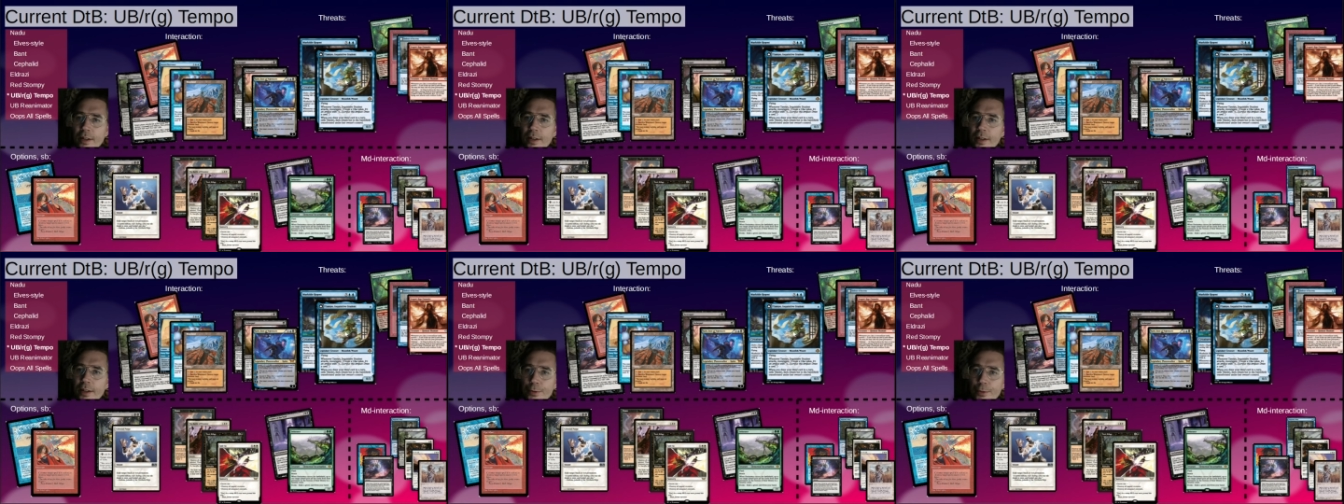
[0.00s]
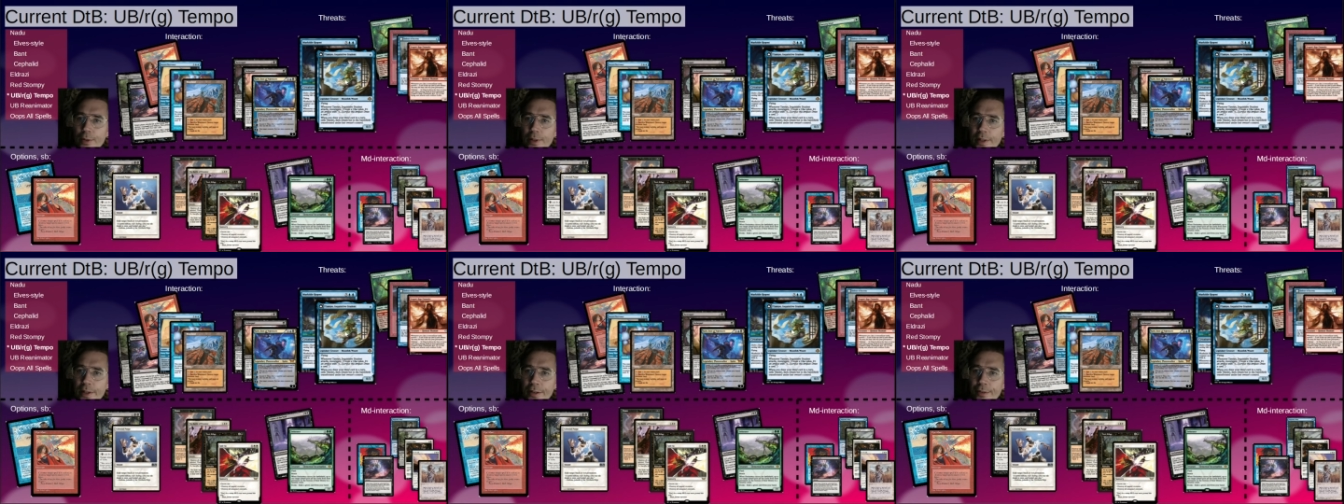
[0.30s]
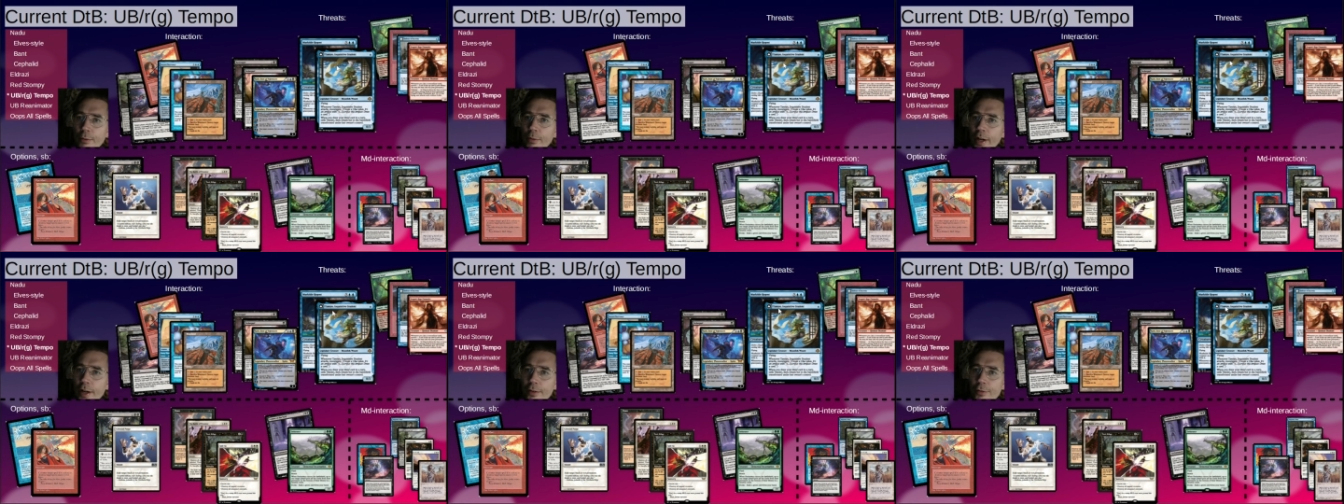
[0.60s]
You clear the
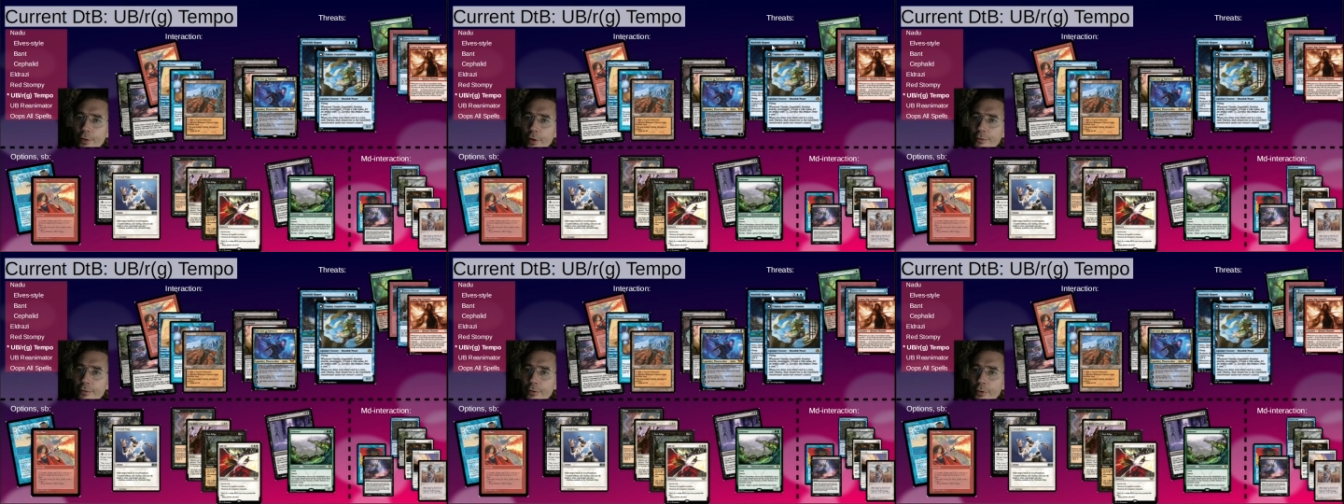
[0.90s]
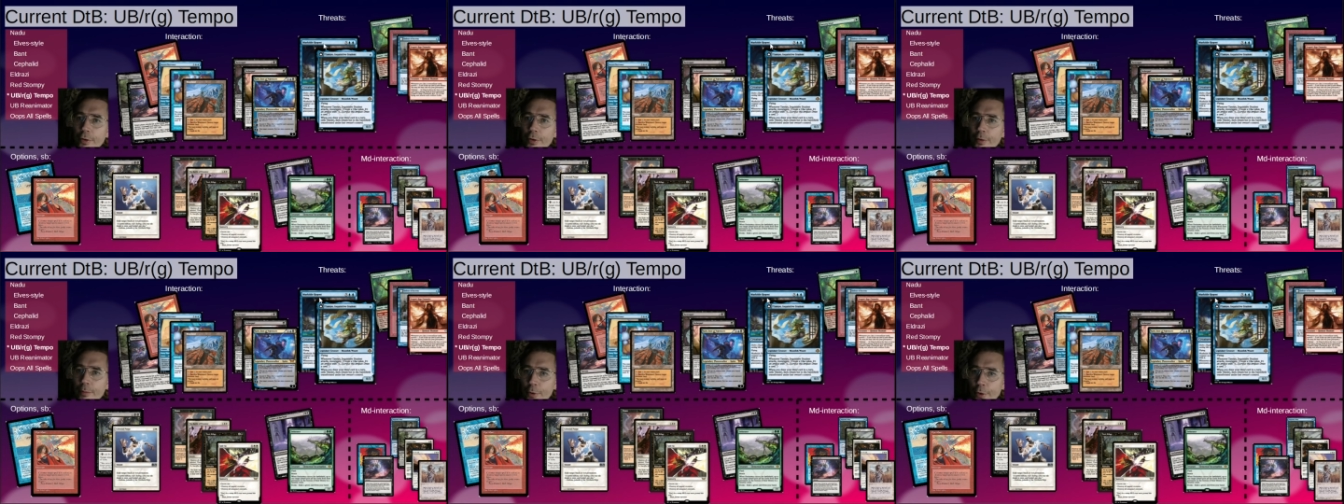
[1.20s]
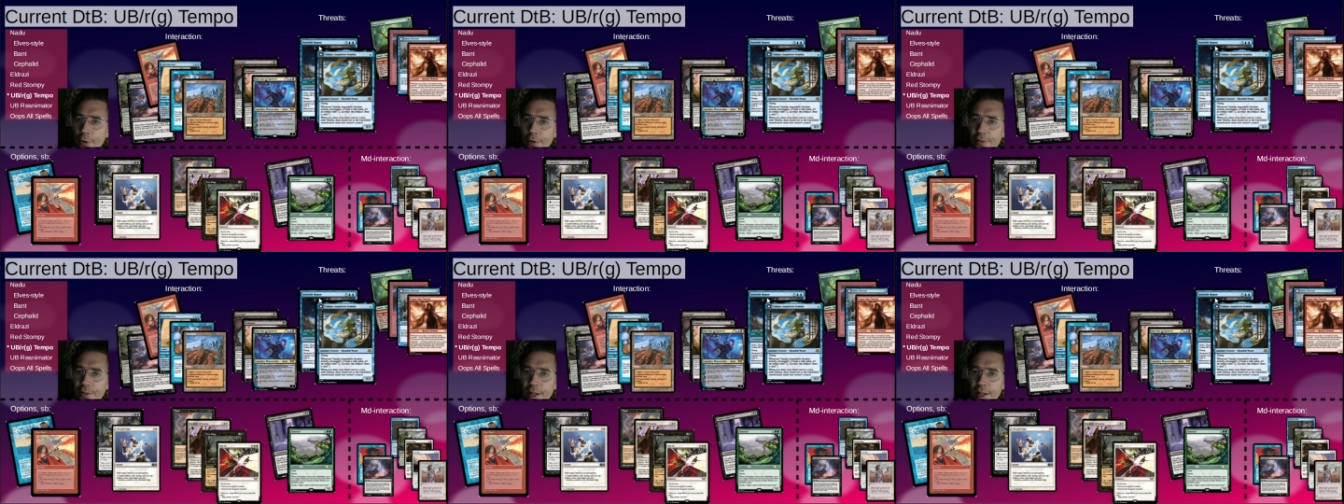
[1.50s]
graveyard for
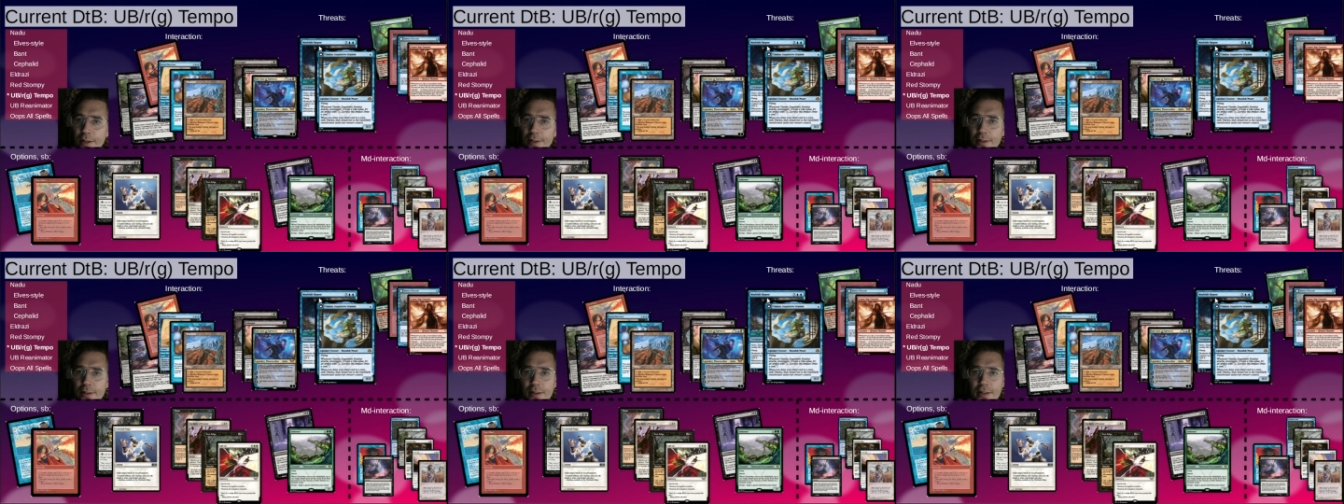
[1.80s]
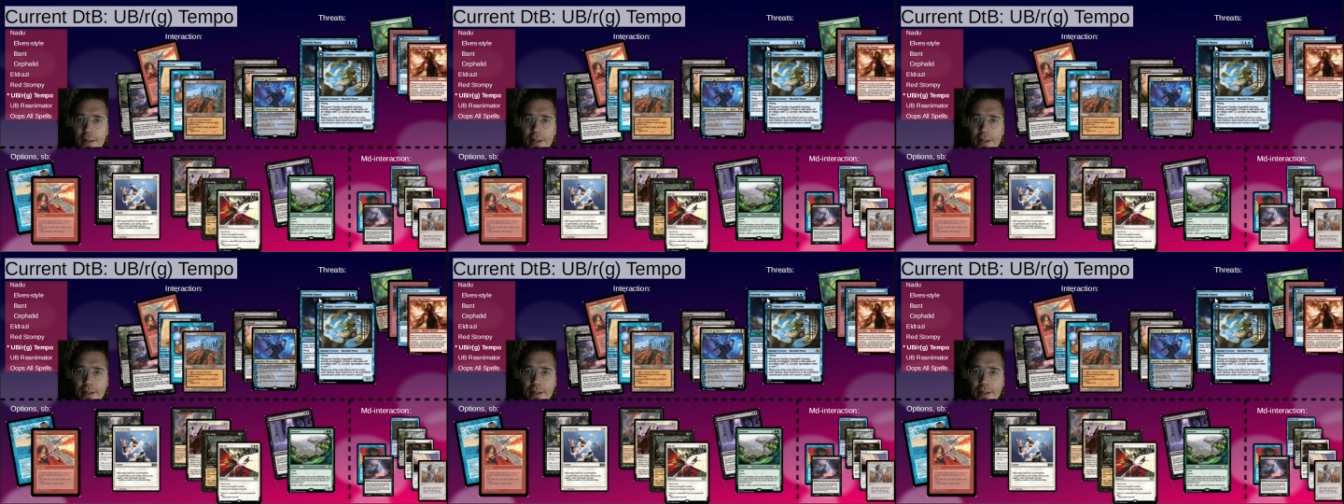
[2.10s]
Murktide.